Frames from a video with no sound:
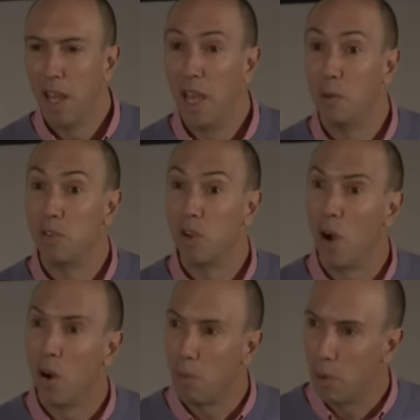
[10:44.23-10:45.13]
It was
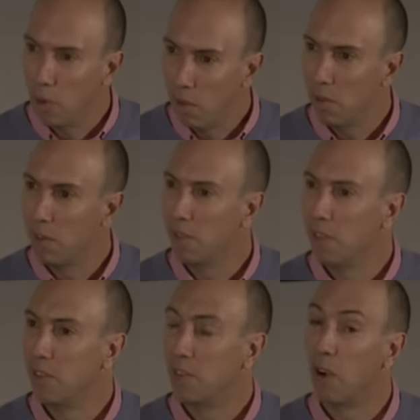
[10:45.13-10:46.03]
horrible,
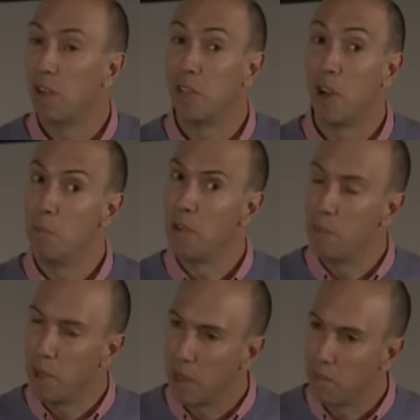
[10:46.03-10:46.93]
so I said, I'm never
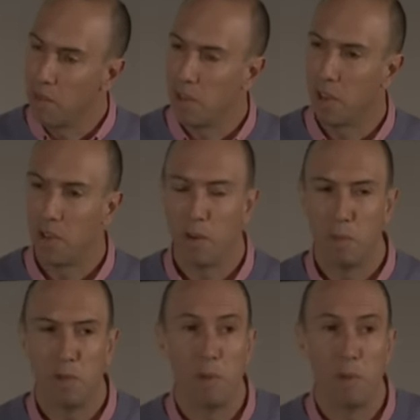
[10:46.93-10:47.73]
being a physiotherapist.